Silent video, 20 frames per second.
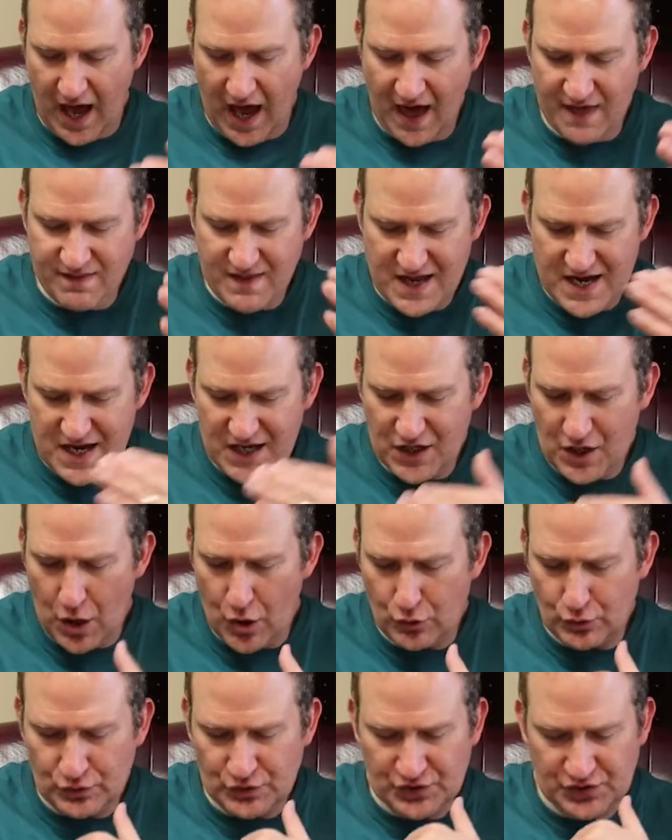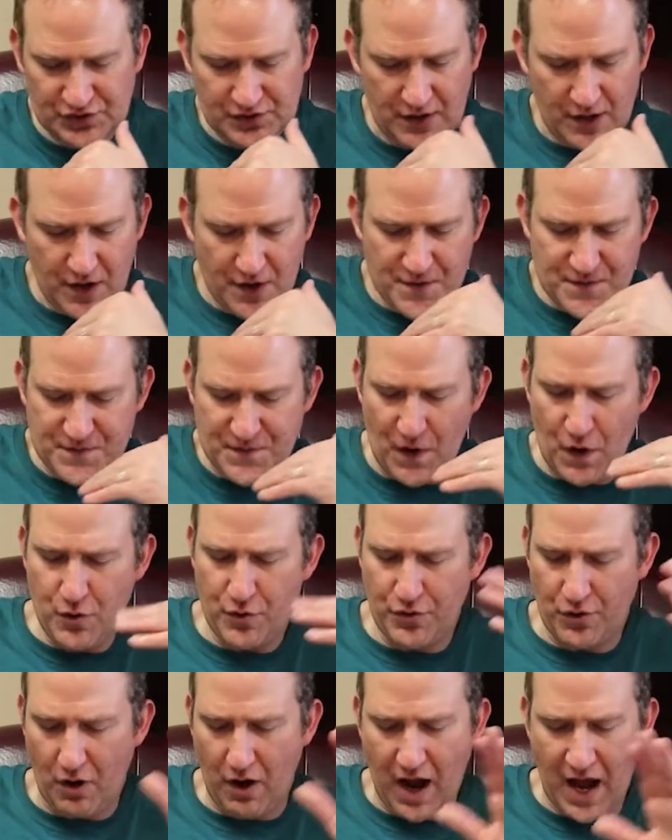And then it goes
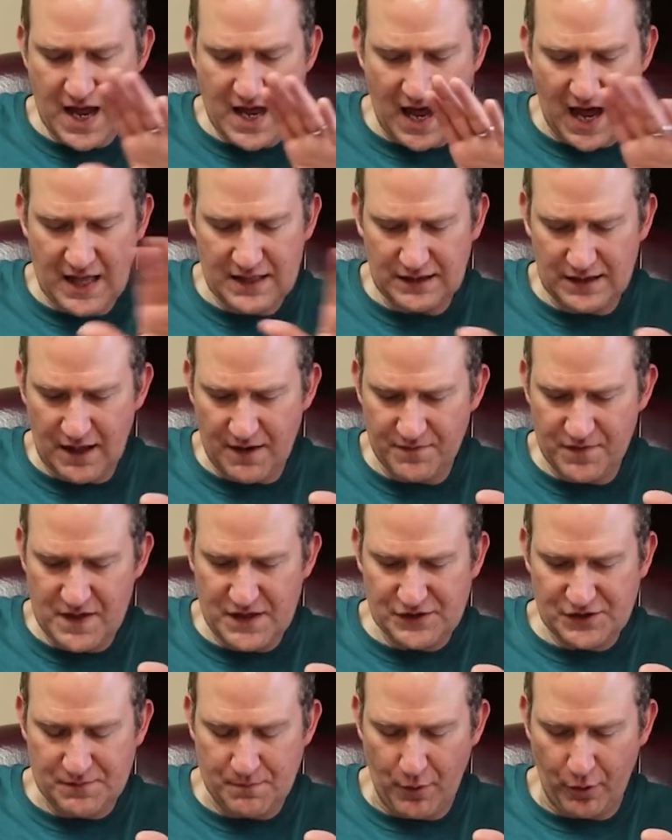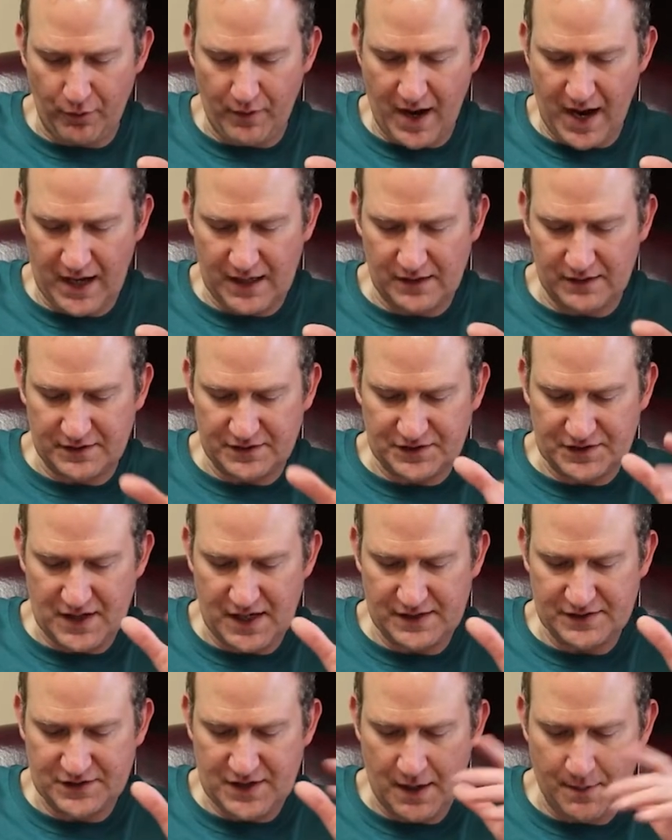further. I love these miraculous
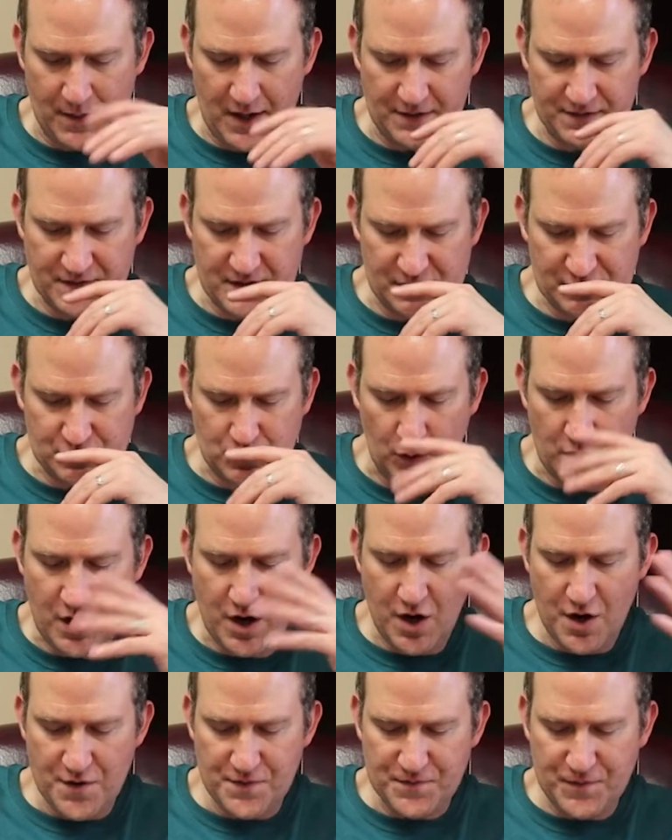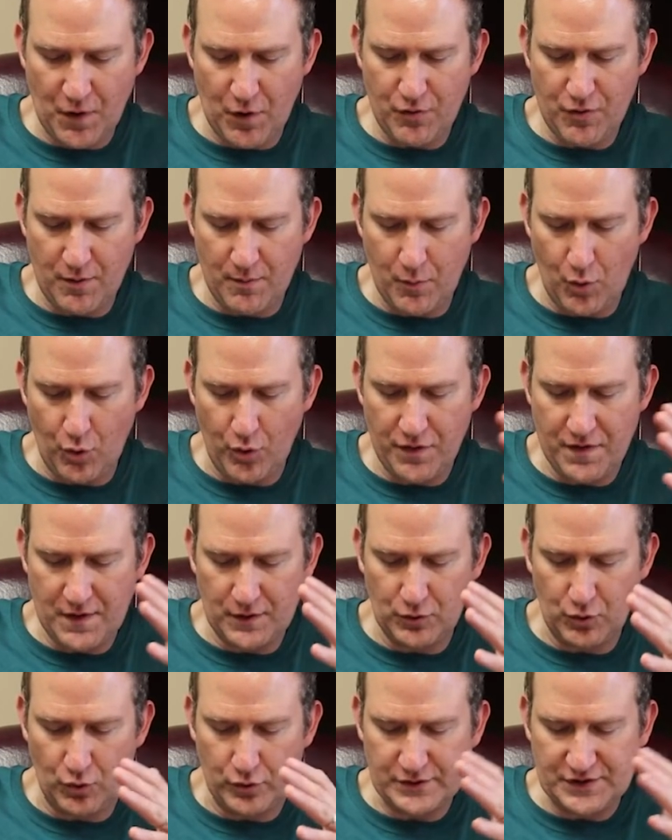signs. How about this one? Furthermore,
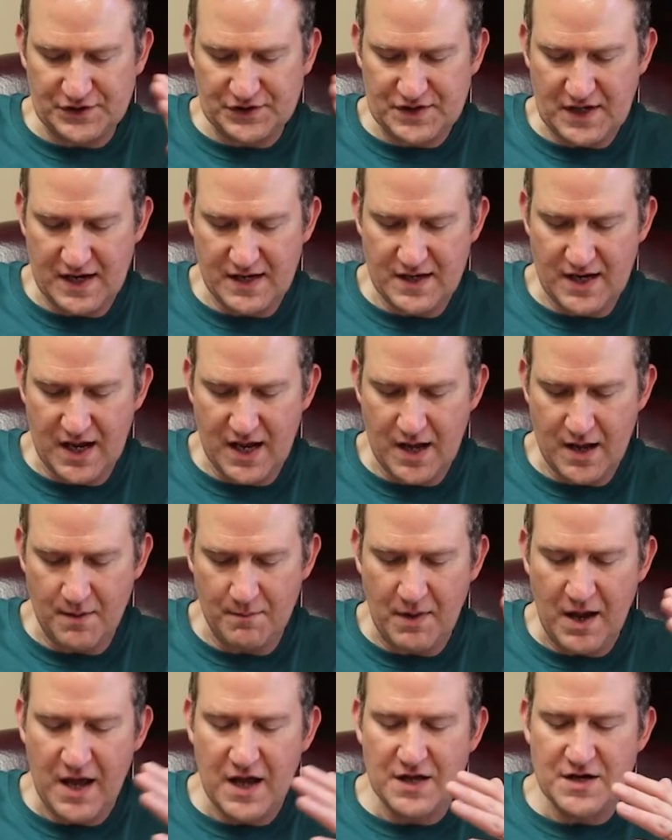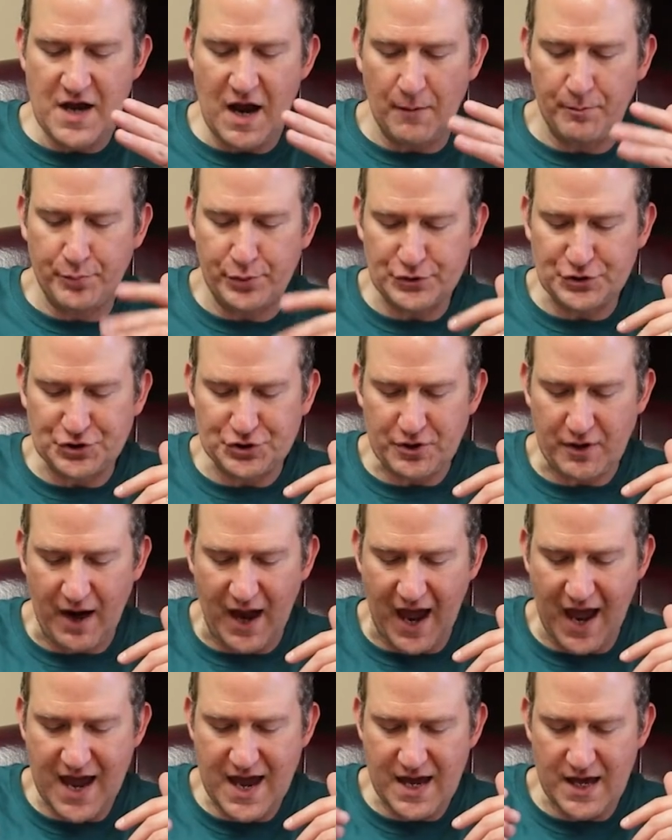the Lord said to him, now put your
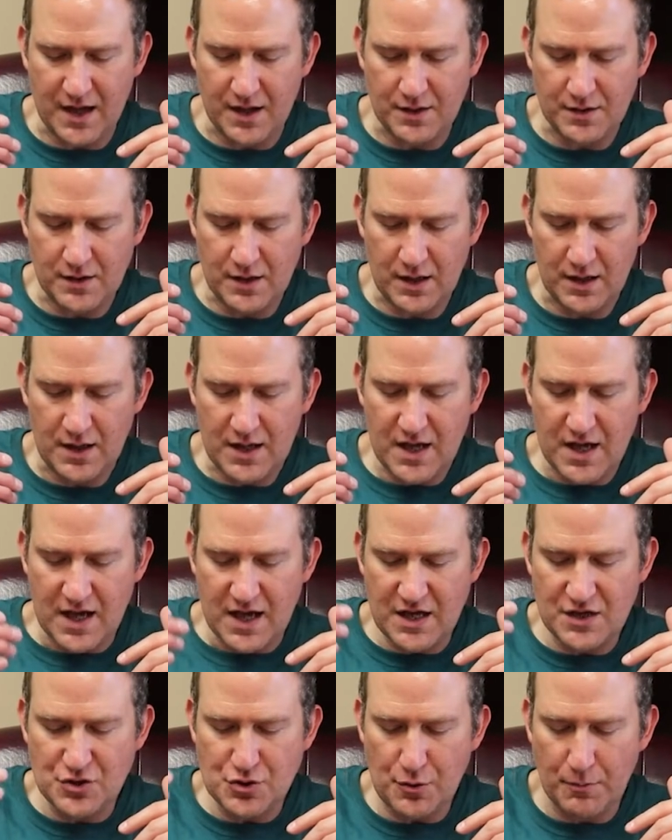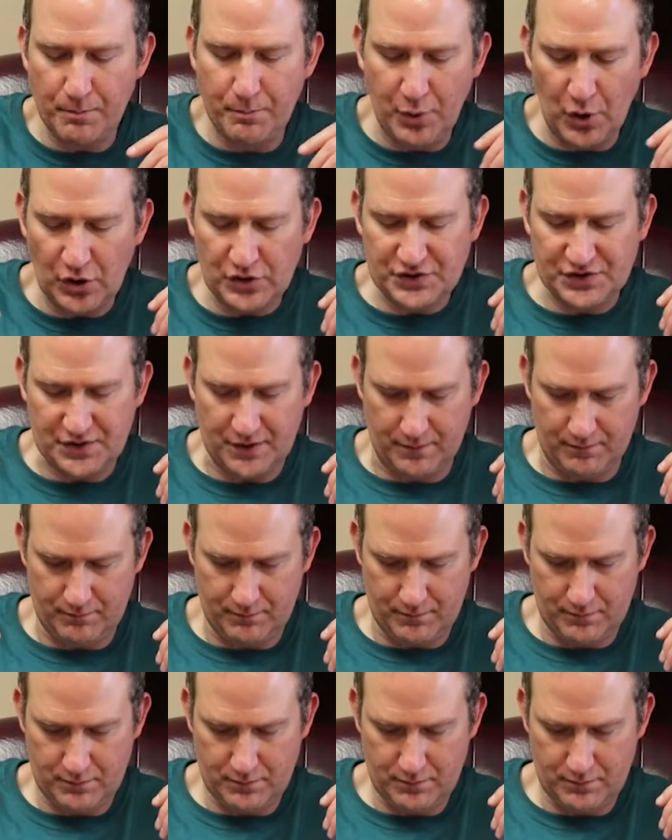hand in your bosom.